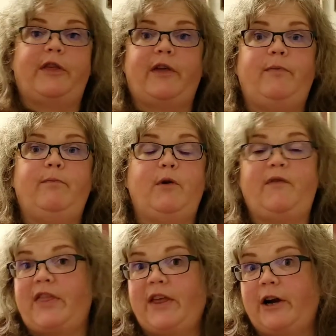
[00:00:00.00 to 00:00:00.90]
the
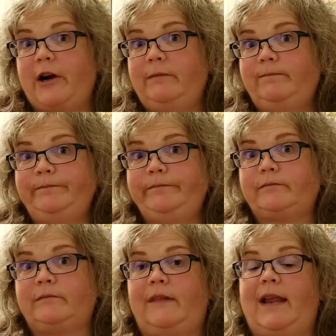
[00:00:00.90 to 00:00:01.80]
movie theater
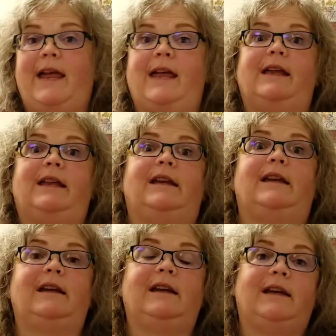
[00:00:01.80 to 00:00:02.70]

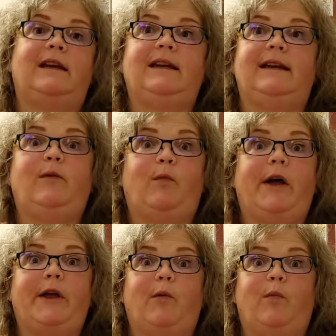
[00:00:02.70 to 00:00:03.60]
and knit while
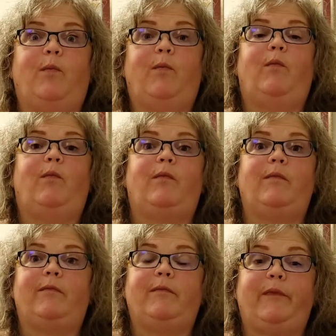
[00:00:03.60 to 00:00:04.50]

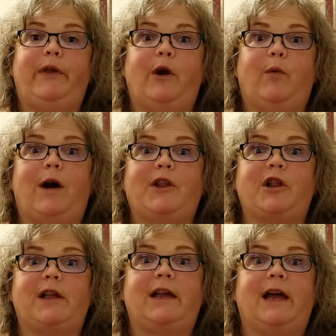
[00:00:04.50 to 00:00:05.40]
you're
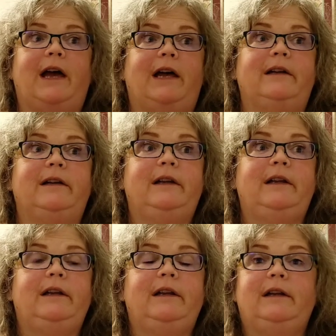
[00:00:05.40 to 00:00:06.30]
watching a
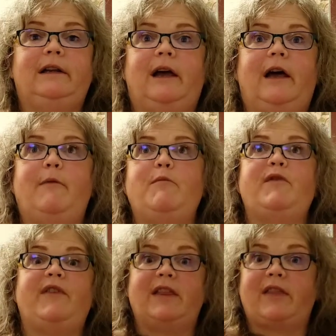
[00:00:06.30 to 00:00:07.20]

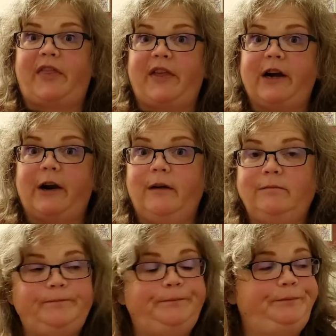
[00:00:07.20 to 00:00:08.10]
movie in the theater?